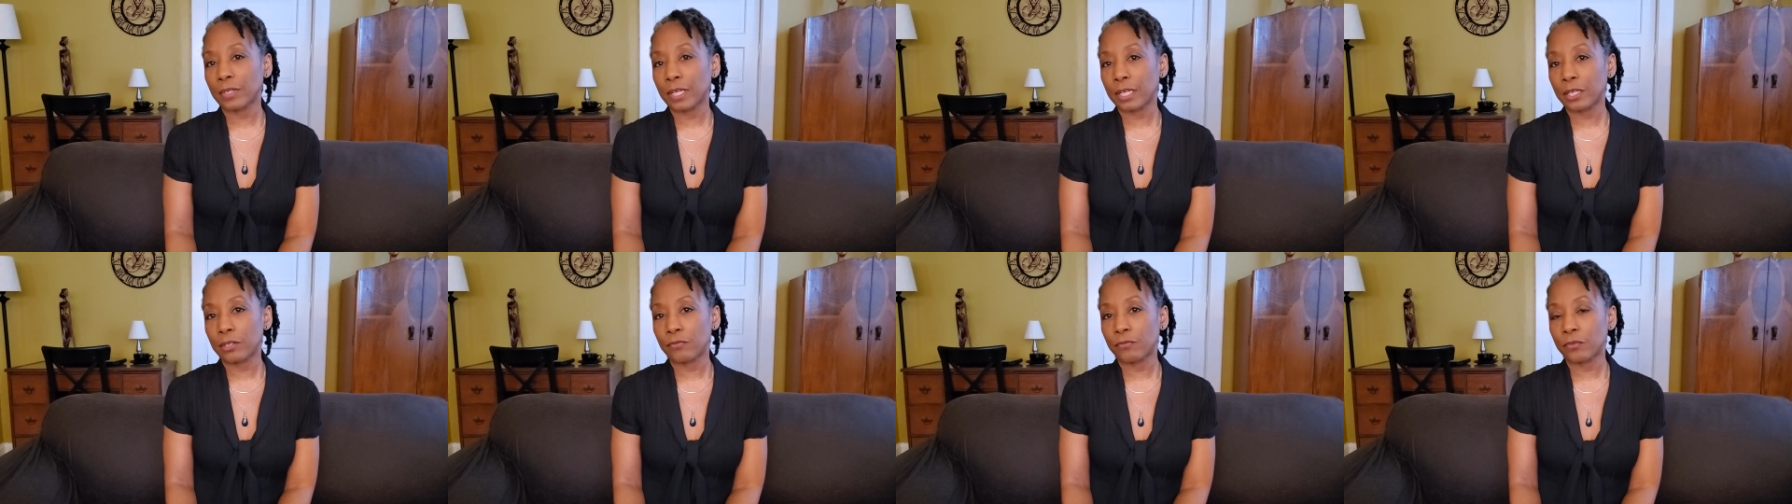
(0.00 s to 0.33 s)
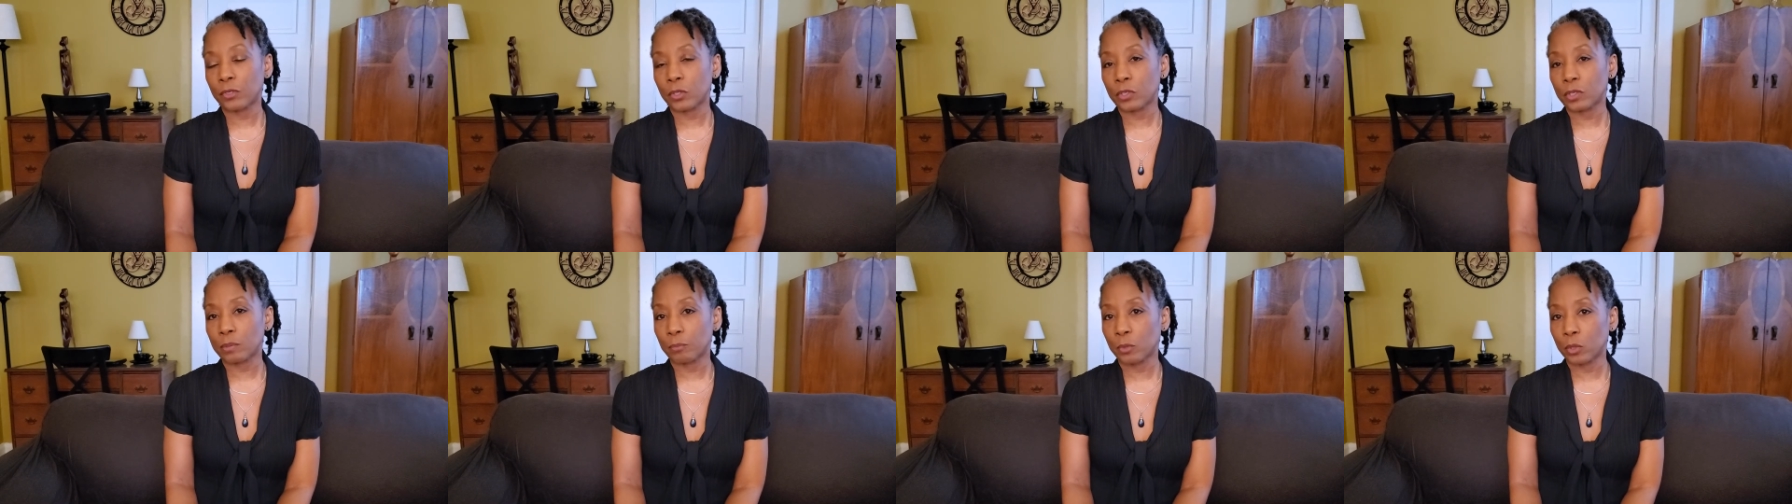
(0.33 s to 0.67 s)
I had
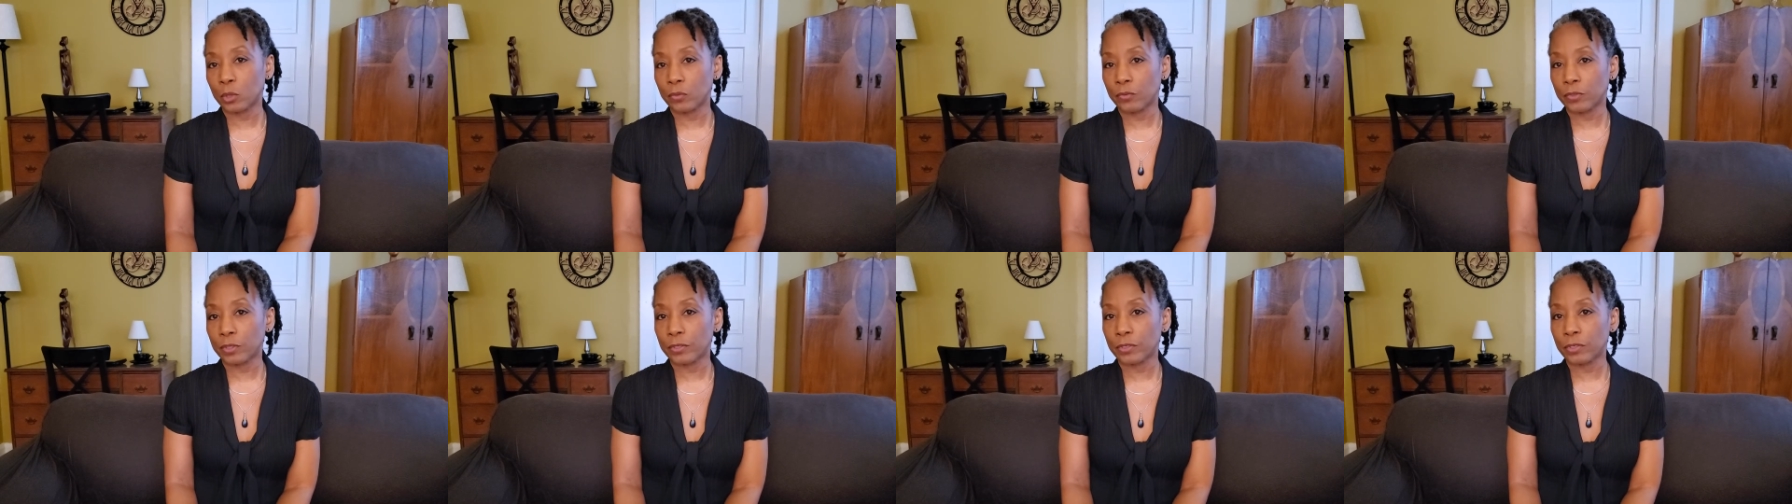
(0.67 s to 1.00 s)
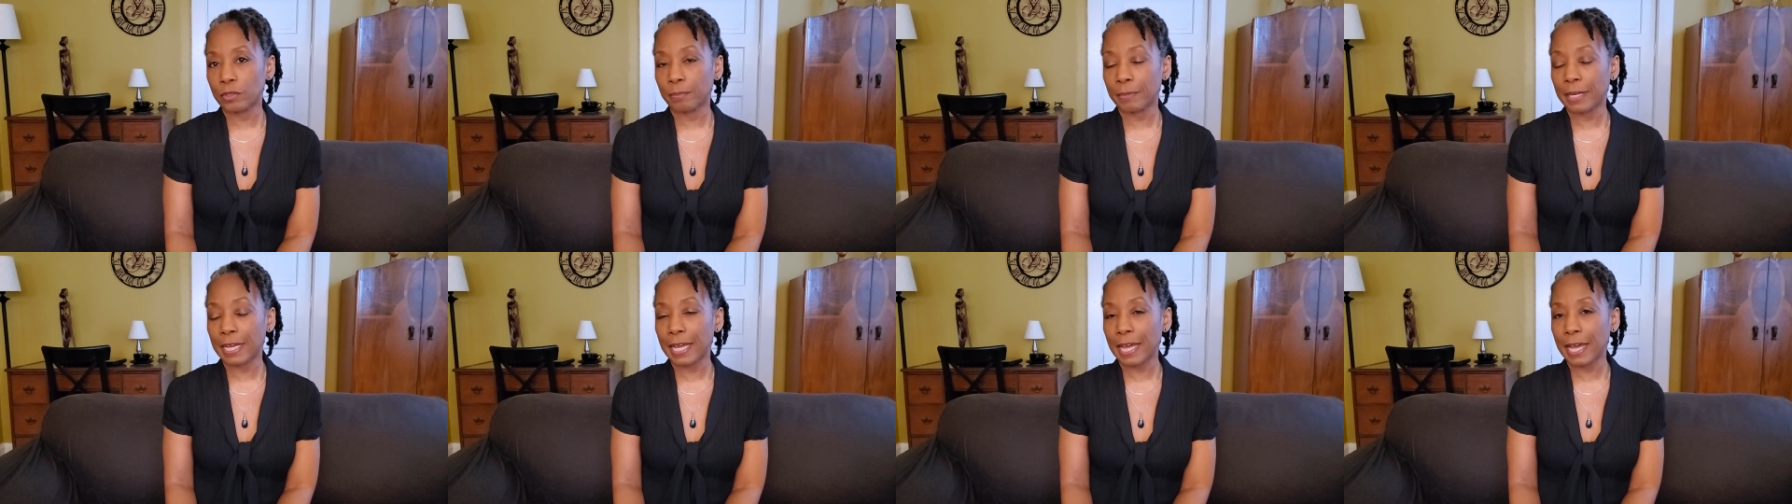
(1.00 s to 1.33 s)
first moved
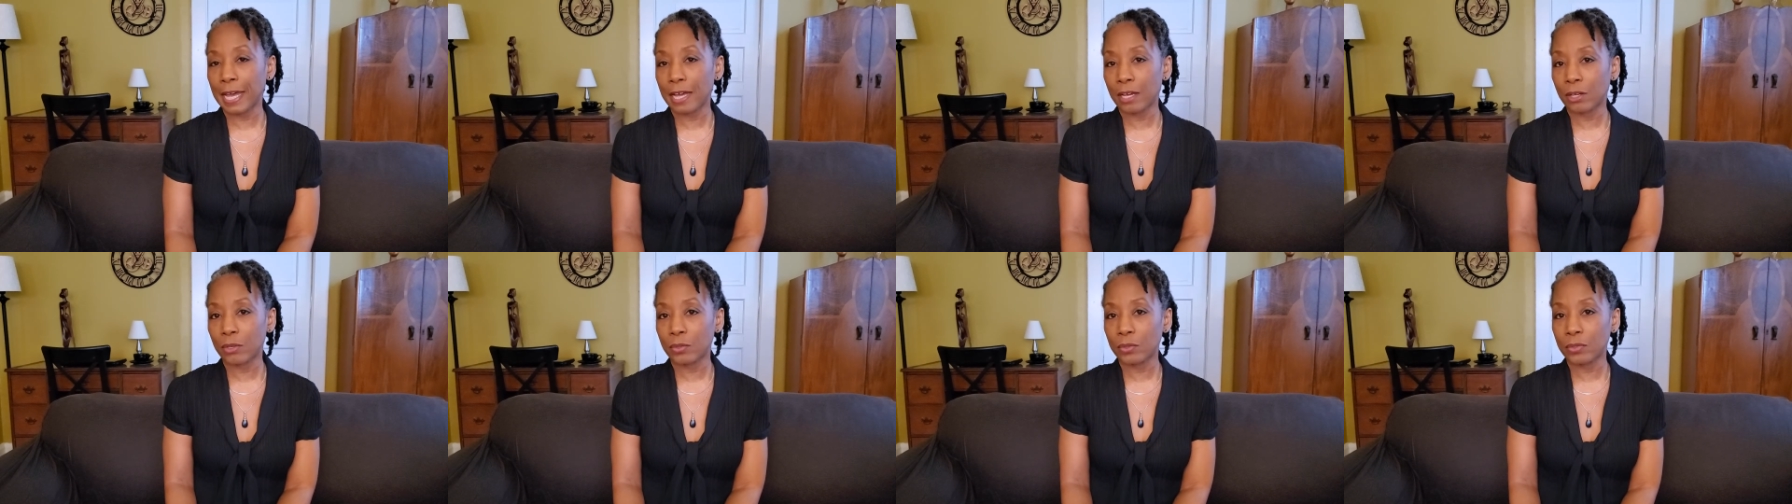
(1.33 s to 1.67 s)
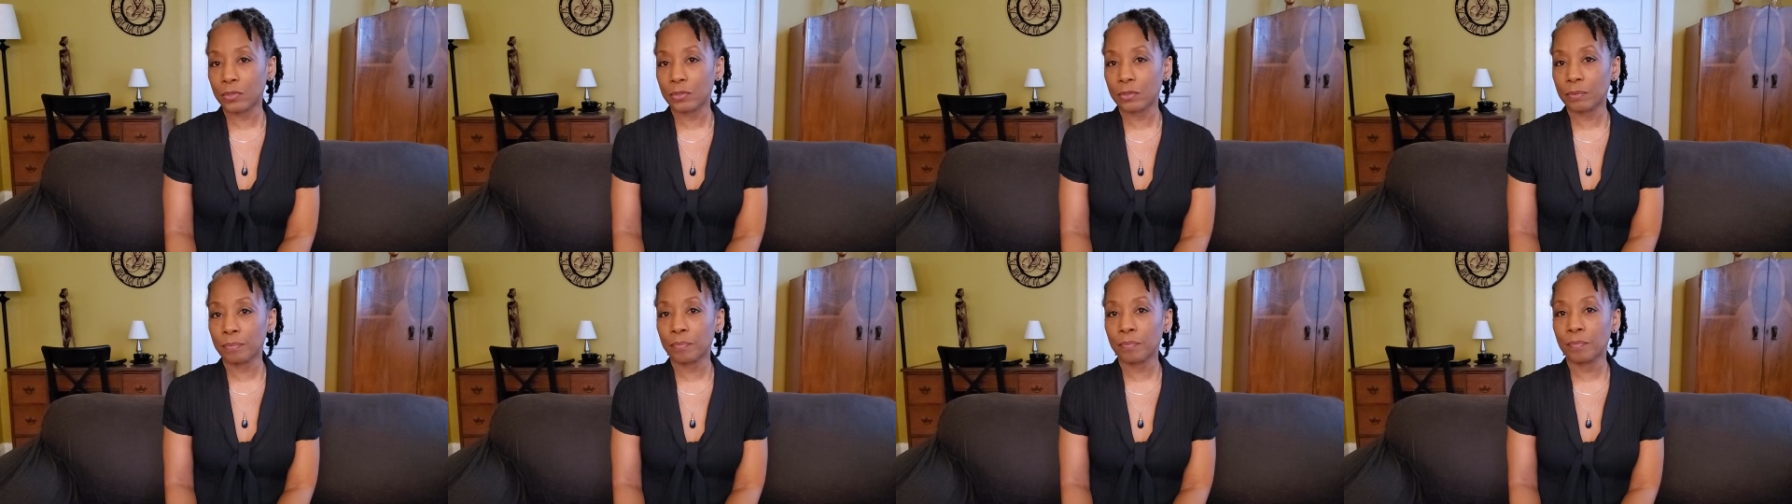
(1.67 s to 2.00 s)
into my
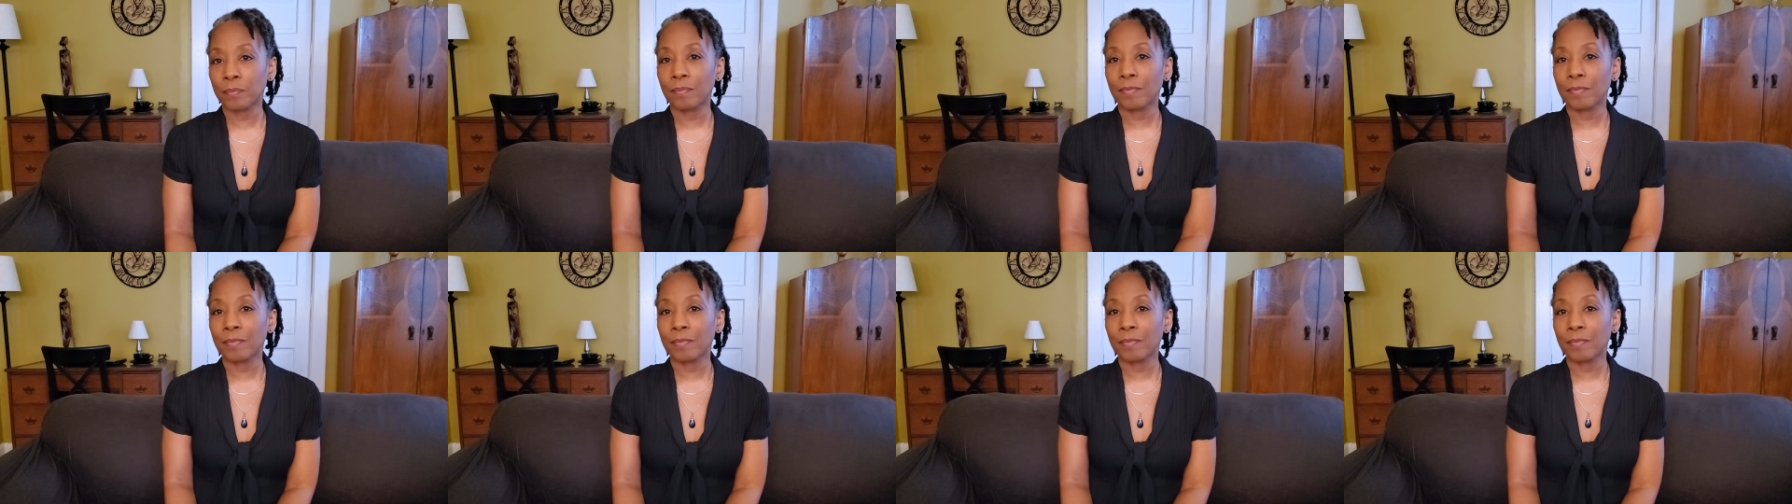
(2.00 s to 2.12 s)
house,